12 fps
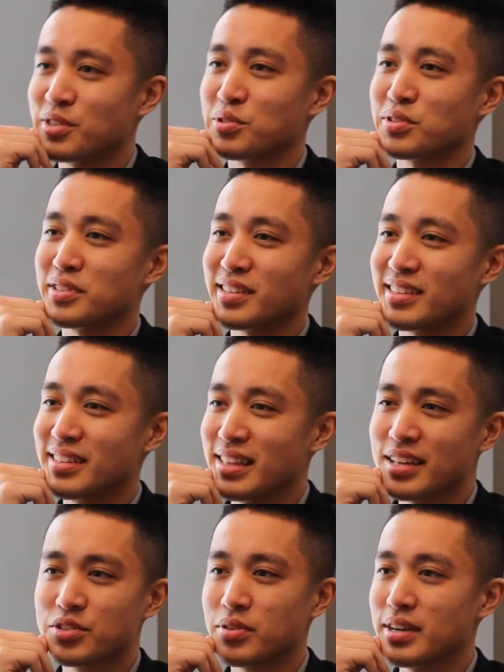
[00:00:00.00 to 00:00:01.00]
Interesting.
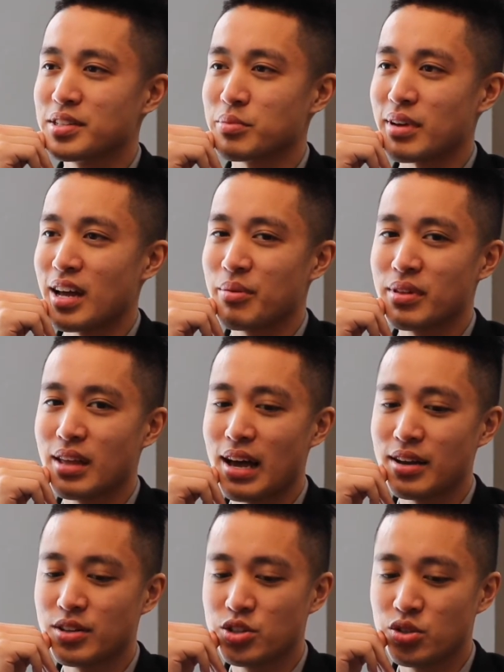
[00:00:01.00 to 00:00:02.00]
That's crazy, man. I mean,
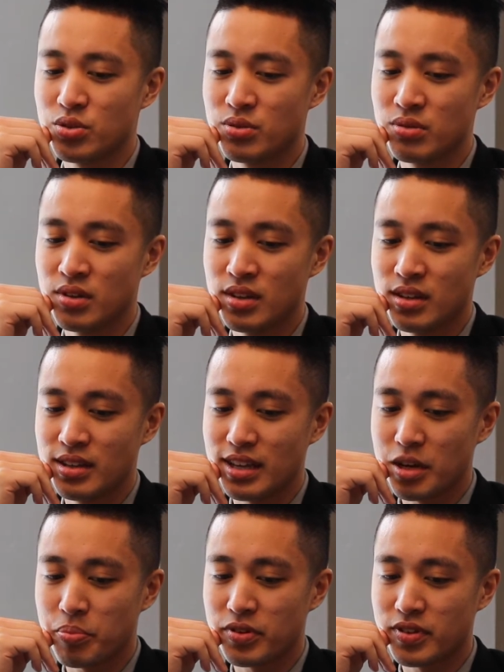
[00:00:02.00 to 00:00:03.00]
how did you,
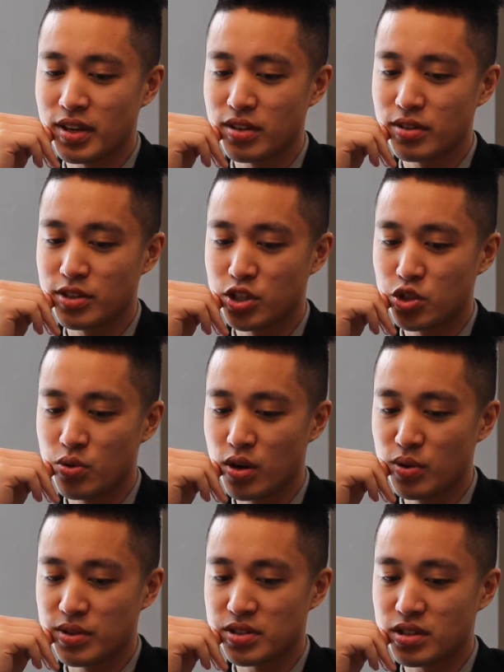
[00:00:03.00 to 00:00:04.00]
in particular, did you
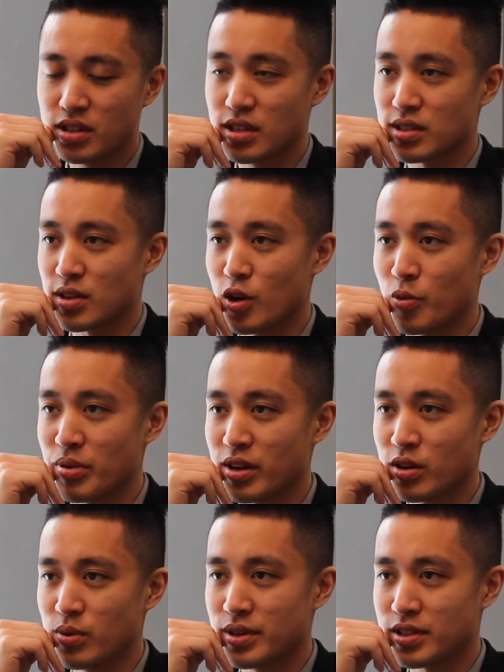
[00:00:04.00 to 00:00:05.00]
always see this
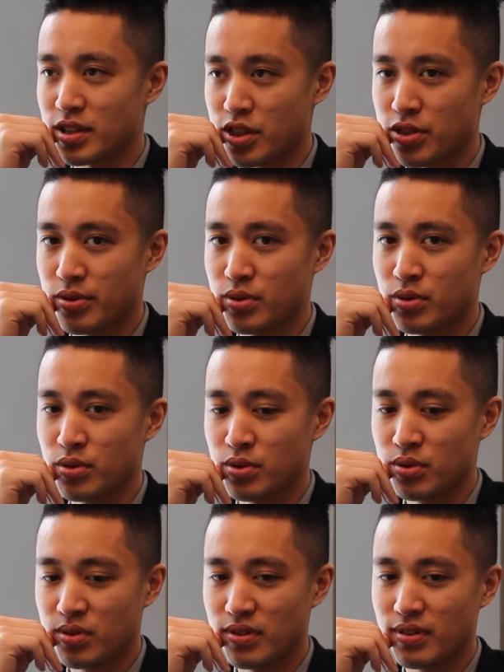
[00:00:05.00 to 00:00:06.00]
opening, or was it
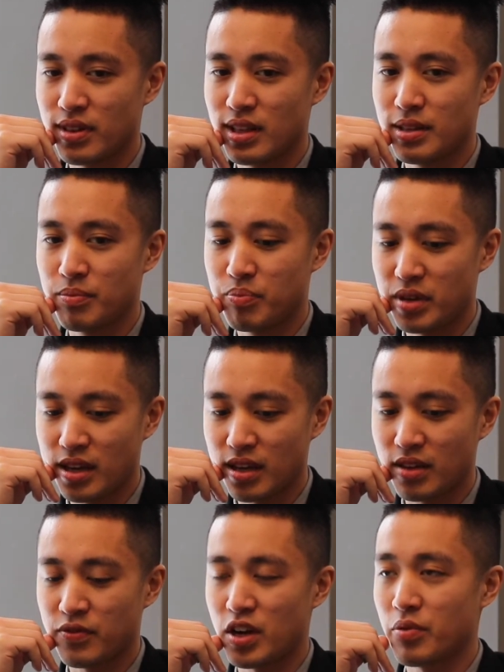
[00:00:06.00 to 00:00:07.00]
through
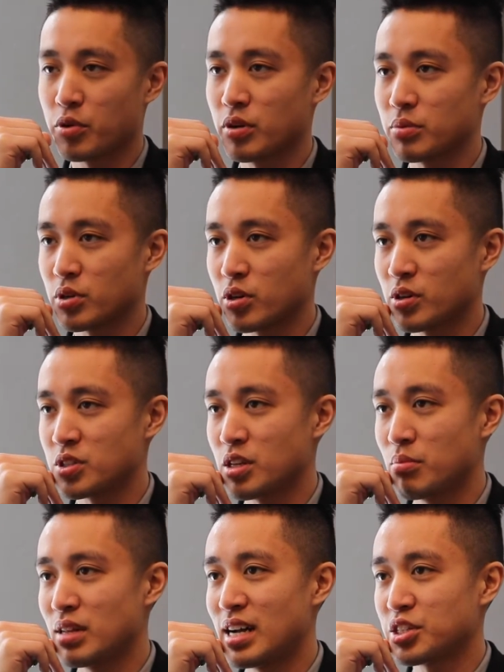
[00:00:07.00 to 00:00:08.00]
being involved with
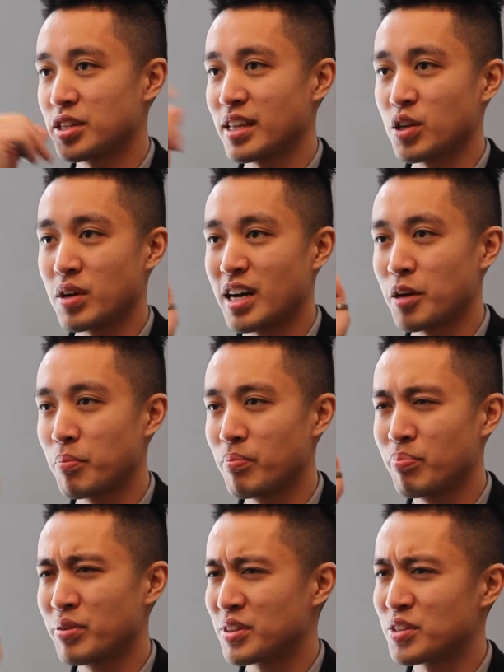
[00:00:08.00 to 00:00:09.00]
cryptocurrency and blockchain that you kind of
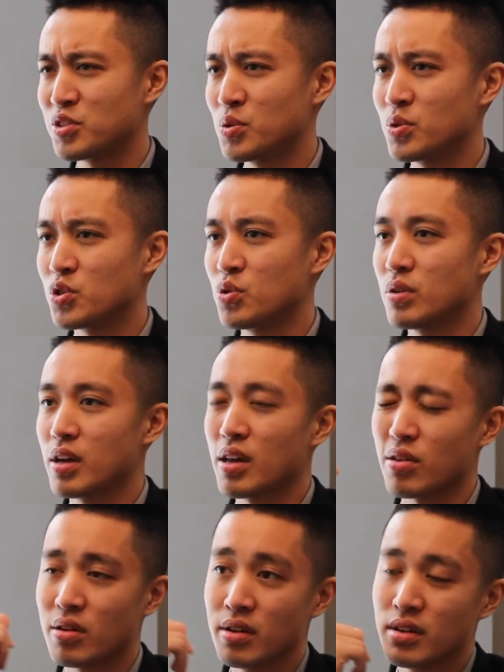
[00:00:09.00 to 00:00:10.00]
put the 2 and 2
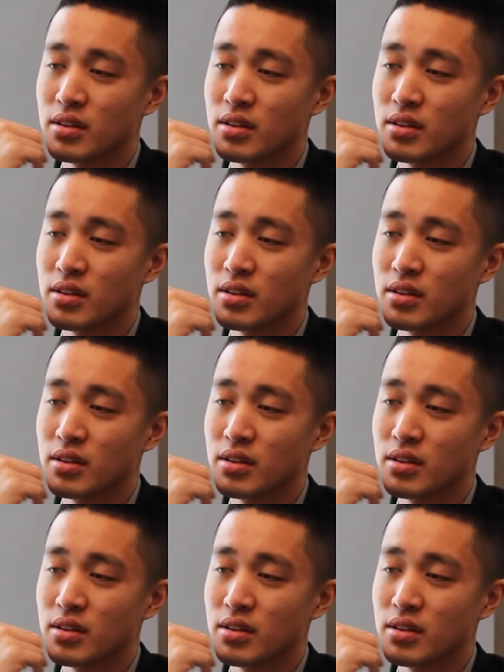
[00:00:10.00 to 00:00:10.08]
together?